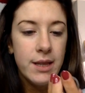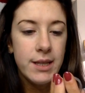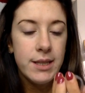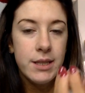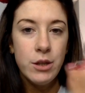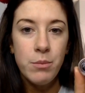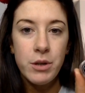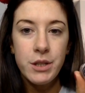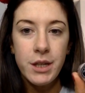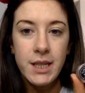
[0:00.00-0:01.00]
This is number
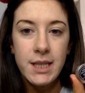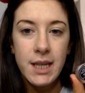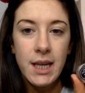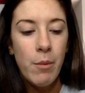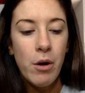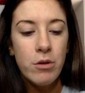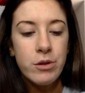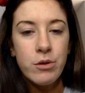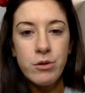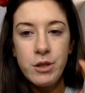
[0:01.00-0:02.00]
19. I'm
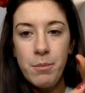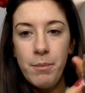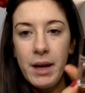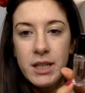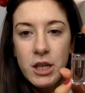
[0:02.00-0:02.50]
also going to mix